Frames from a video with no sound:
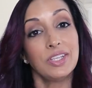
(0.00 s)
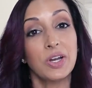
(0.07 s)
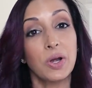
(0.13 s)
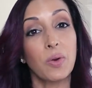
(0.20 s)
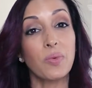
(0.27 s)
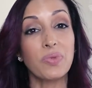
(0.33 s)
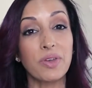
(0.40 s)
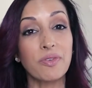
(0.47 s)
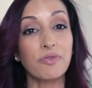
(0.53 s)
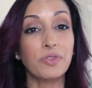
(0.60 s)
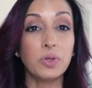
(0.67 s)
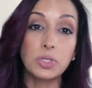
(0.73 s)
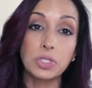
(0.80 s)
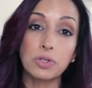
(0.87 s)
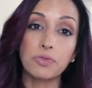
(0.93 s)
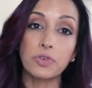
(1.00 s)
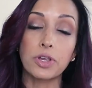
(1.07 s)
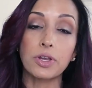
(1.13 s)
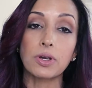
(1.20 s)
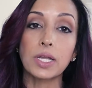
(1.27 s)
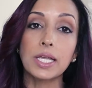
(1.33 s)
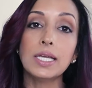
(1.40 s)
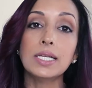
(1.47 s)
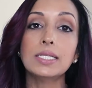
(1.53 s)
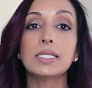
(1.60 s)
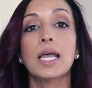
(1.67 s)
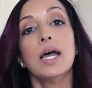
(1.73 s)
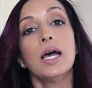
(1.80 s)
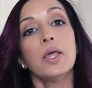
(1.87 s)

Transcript: you know, the future for your kids,